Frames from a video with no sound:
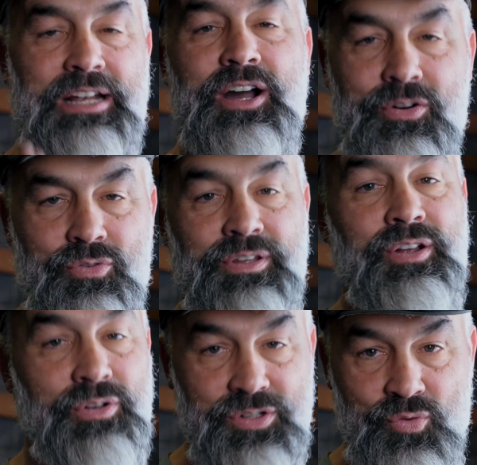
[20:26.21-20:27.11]
I call, you
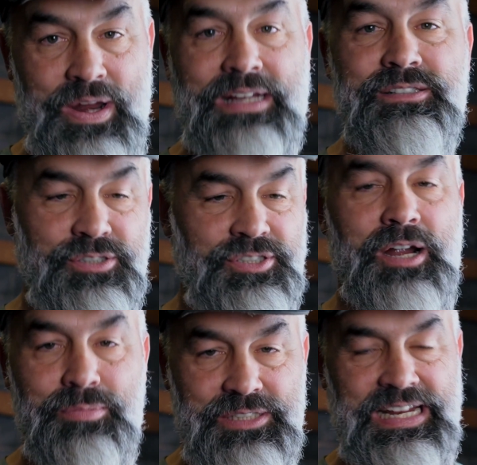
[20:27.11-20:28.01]
know, razor
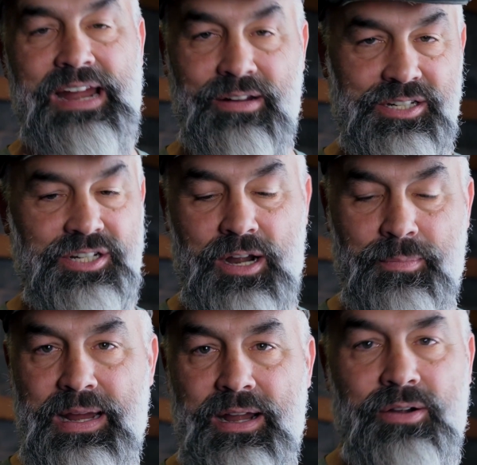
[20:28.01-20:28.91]
sharp, scary
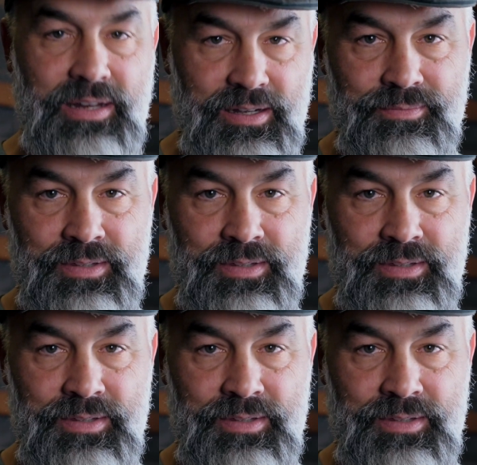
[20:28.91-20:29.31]
sharp area.